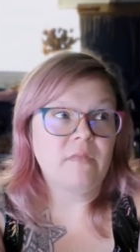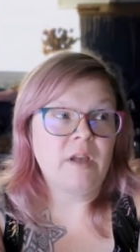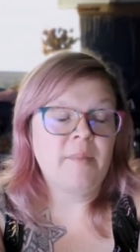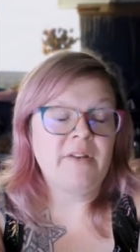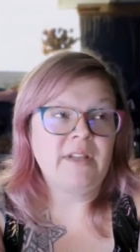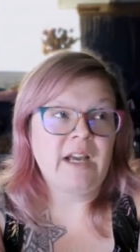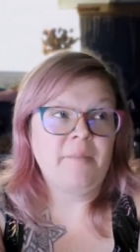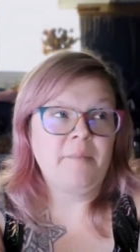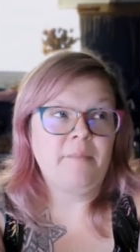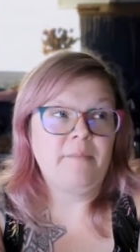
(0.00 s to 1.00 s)
a bit of
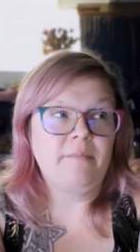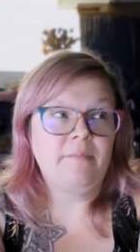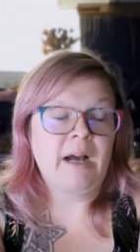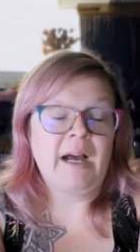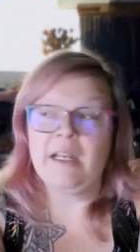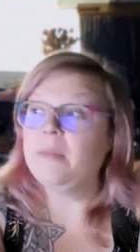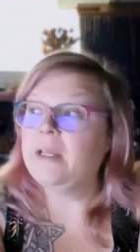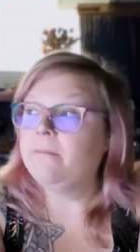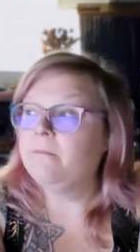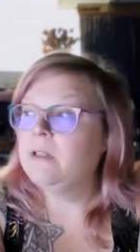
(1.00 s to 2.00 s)
time behind
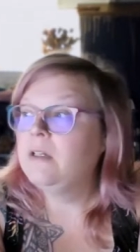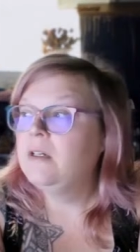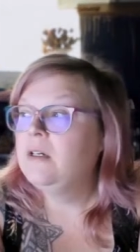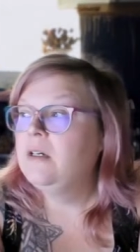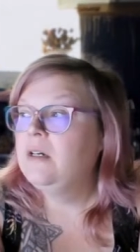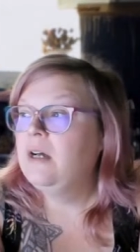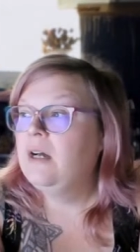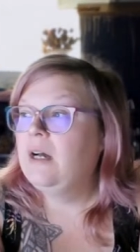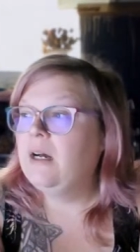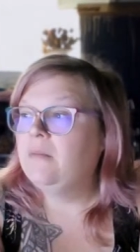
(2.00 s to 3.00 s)
me.
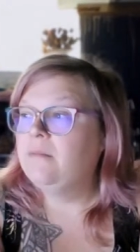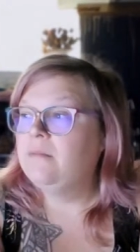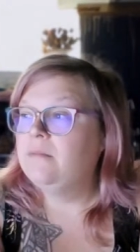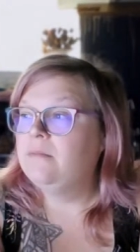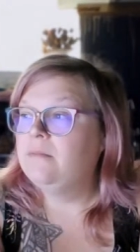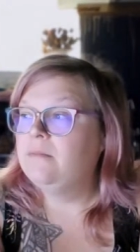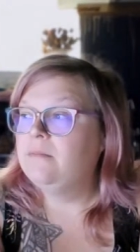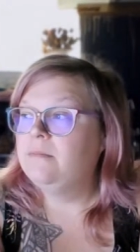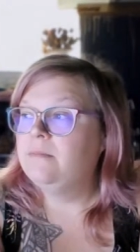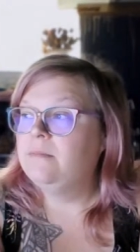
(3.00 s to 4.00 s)
Um,
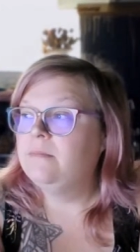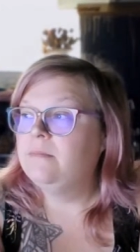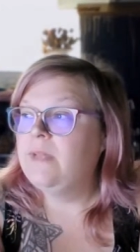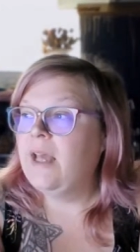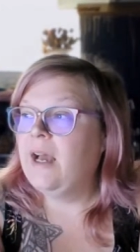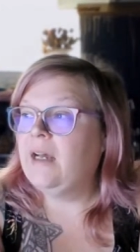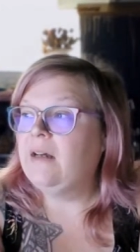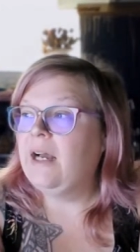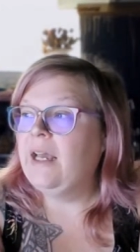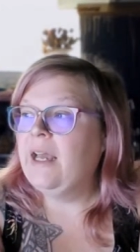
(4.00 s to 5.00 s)
yeah,
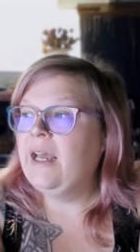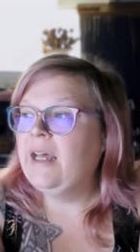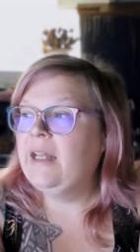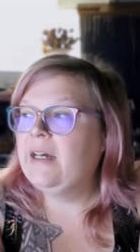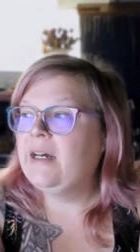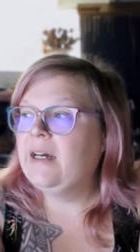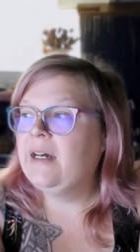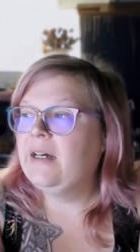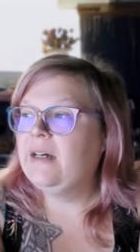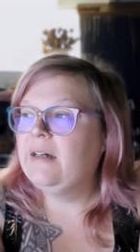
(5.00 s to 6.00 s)
I'd
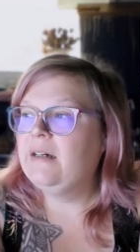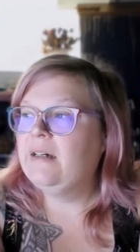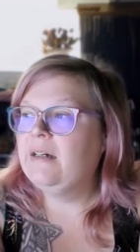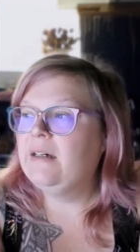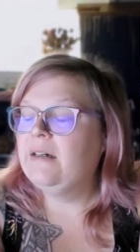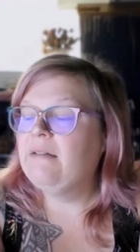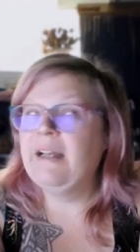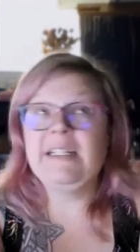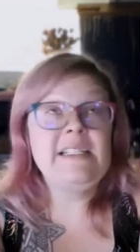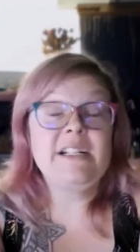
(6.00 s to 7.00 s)

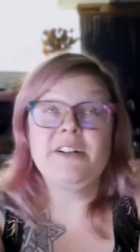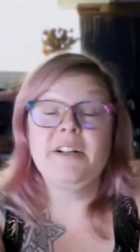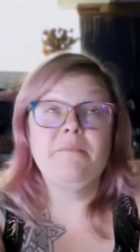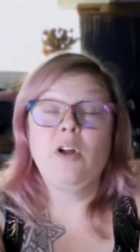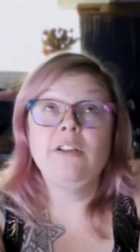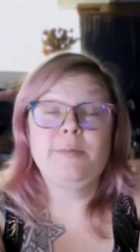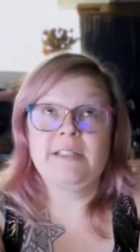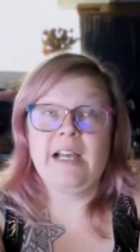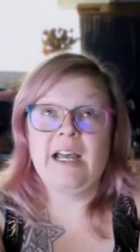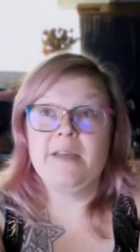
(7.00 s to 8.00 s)
considered it multiple
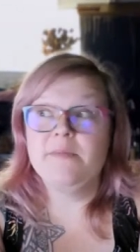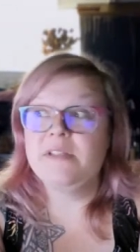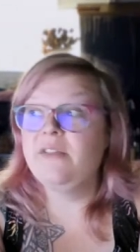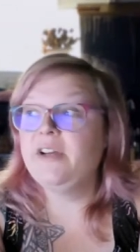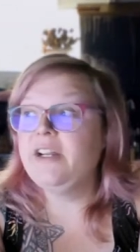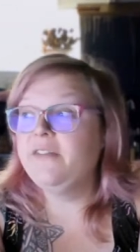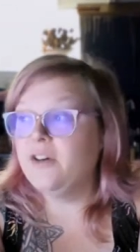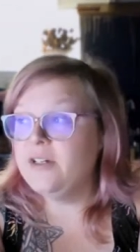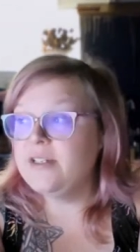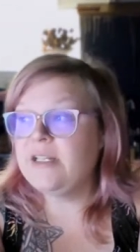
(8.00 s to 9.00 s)
times. And the very
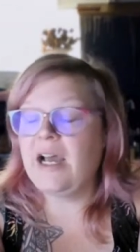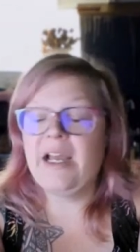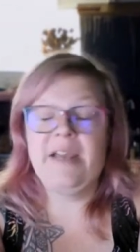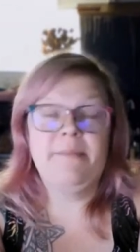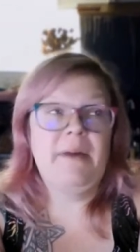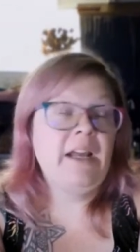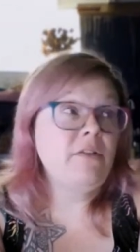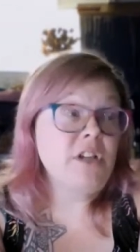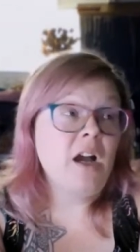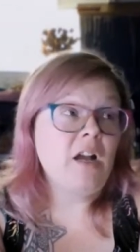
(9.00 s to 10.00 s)
first time, I
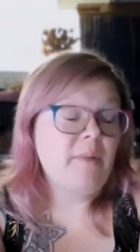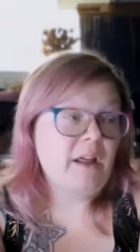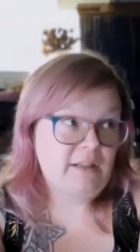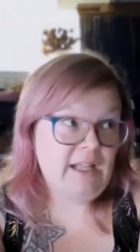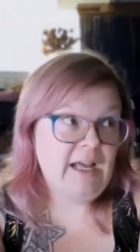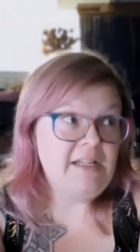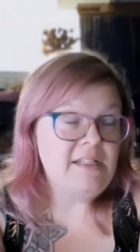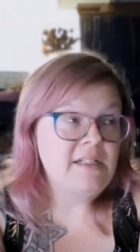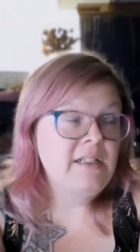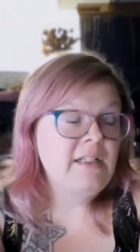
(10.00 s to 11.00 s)
don't talk about a
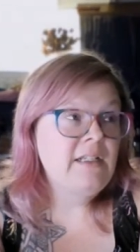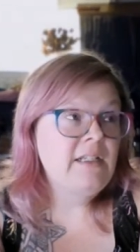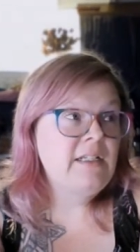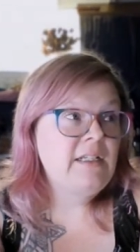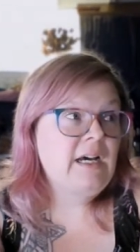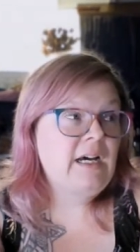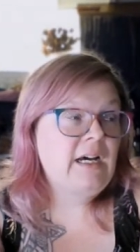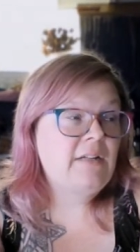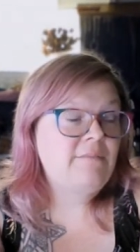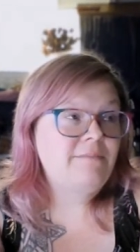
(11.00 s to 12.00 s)
lot.
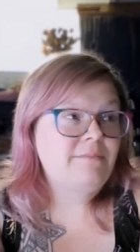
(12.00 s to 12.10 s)
Uh,